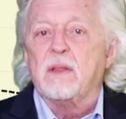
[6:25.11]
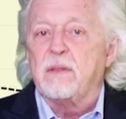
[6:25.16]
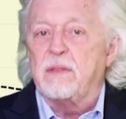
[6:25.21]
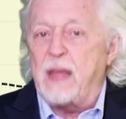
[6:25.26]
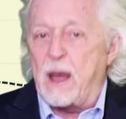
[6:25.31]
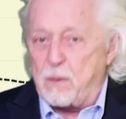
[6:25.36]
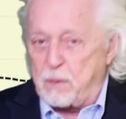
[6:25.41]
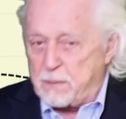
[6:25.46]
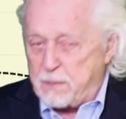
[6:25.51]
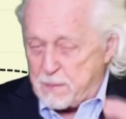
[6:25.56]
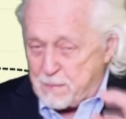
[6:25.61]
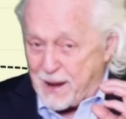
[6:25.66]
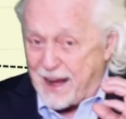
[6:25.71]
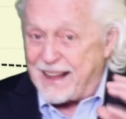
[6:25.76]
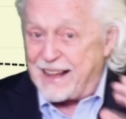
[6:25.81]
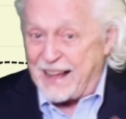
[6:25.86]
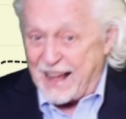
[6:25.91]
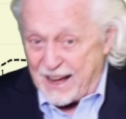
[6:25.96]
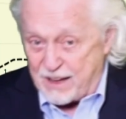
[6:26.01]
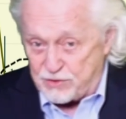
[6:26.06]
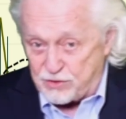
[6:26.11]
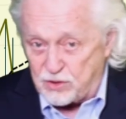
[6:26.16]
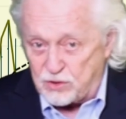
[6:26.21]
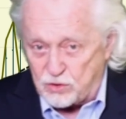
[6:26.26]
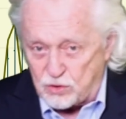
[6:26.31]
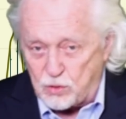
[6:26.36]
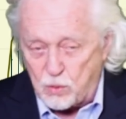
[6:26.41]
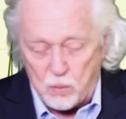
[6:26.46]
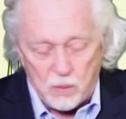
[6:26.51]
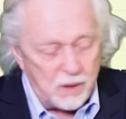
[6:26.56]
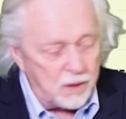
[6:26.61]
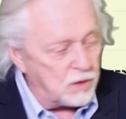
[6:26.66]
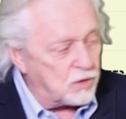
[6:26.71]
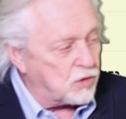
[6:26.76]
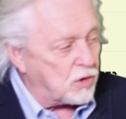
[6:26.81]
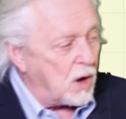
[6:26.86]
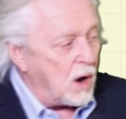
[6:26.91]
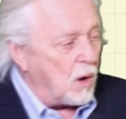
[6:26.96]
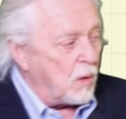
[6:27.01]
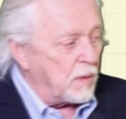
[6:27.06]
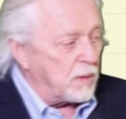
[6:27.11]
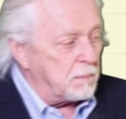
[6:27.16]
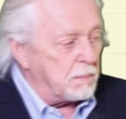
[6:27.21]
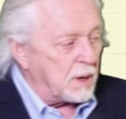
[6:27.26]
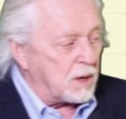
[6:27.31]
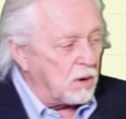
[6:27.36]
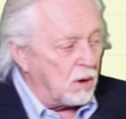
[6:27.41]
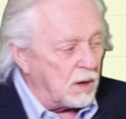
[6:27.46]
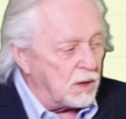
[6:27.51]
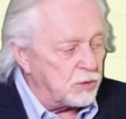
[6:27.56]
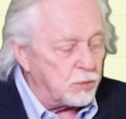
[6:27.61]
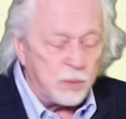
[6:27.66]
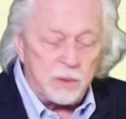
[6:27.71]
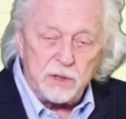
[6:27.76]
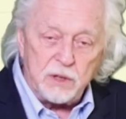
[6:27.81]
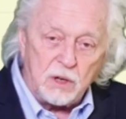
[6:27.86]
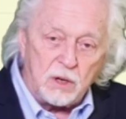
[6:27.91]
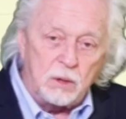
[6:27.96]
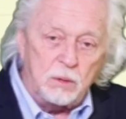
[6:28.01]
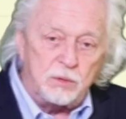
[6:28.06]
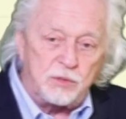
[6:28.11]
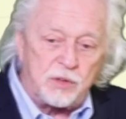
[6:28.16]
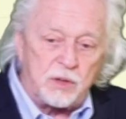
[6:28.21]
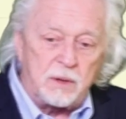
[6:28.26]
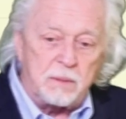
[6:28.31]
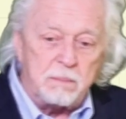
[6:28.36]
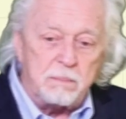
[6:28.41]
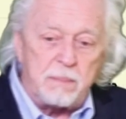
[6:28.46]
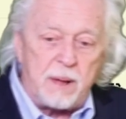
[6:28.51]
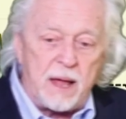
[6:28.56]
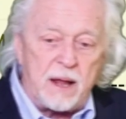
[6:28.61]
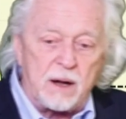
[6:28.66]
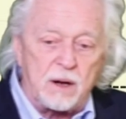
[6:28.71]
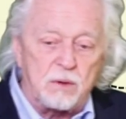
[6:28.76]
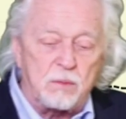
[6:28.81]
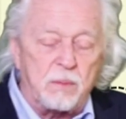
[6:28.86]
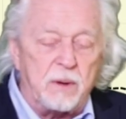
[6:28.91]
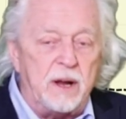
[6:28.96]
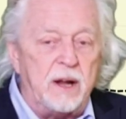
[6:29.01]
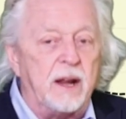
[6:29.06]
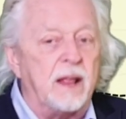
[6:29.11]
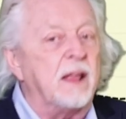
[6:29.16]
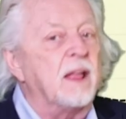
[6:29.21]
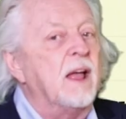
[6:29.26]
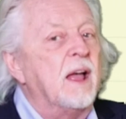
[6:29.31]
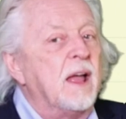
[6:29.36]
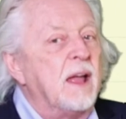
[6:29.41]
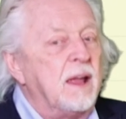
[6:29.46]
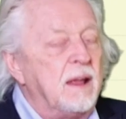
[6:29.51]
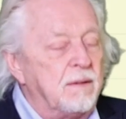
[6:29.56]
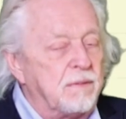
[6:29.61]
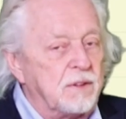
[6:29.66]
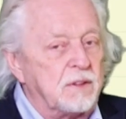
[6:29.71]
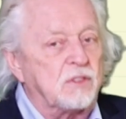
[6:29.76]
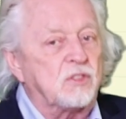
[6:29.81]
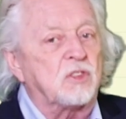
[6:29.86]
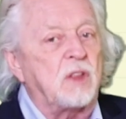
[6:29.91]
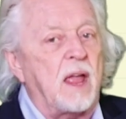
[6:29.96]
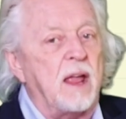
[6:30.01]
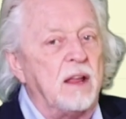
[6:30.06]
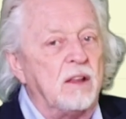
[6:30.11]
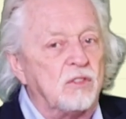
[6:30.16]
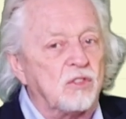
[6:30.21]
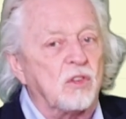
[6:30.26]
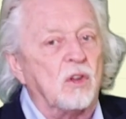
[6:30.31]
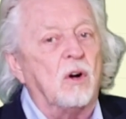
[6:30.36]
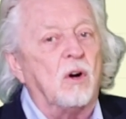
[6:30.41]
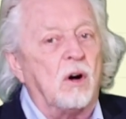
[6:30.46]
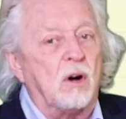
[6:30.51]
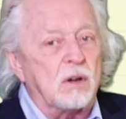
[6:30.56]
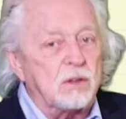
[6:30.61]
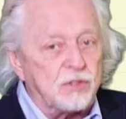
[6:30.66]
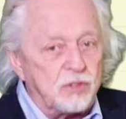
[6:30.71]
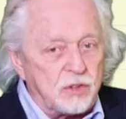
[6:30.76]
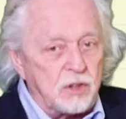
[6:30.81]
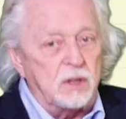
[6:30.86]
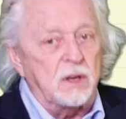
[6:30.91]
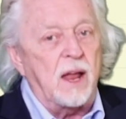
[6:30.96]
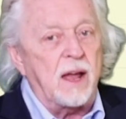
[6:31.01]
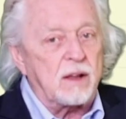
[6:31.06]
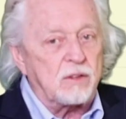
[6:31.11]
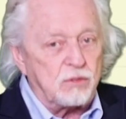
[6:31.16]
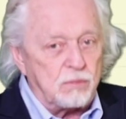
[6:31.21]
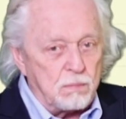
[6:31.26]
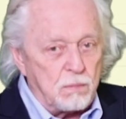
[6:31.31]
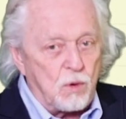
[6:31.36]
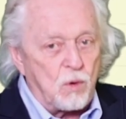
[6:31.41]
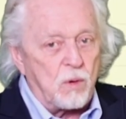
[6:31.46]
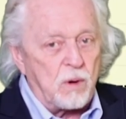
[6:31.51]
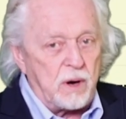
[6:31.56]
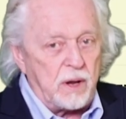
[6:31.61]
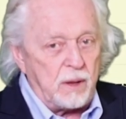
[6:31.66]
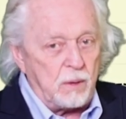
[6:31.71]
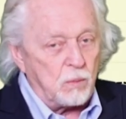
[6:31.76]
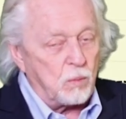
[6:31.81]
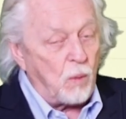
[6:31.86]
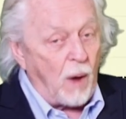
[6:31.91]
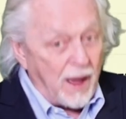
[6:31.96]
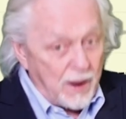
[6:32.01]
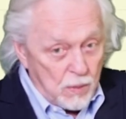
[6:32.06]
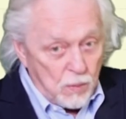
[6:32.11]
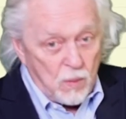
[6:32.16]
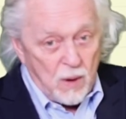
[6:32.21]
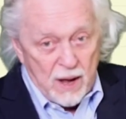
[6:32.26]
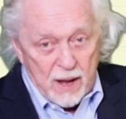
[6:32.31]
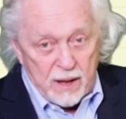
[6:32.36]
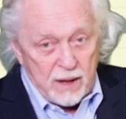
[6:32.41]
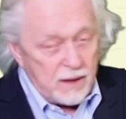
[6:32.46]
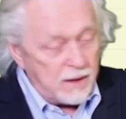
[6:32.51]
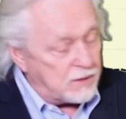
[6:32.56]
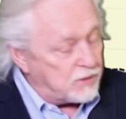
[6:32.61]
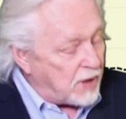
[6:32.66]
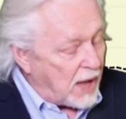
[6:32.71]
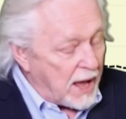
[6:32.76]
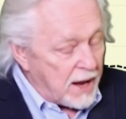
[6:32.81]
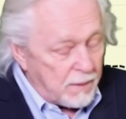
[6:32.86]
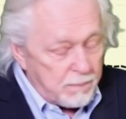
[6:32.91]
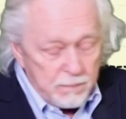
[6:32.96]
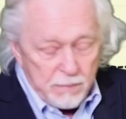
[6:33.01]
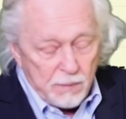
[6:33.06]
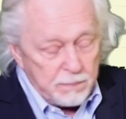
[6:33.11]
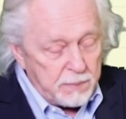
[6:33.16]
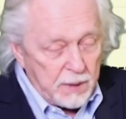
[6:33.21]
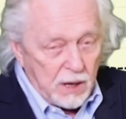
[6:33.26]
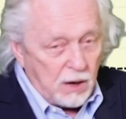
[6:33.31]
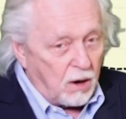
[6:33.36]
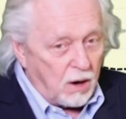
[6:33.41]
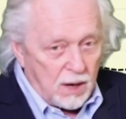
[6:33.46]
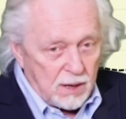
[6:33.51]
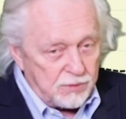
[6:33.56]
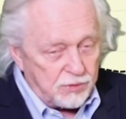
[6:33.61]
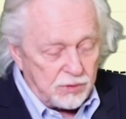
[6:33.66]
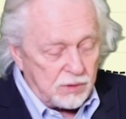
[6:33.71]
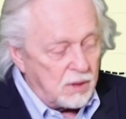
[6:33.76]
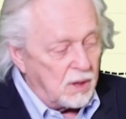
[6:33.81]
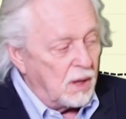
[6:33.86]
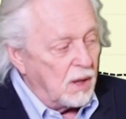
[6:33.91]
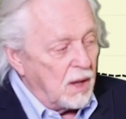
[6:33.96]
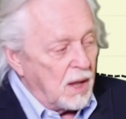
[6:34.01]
That would be my guess as to where it's going, because when you lose an embedded reading, if it stays lost the next morning, right away, it's got to be lost.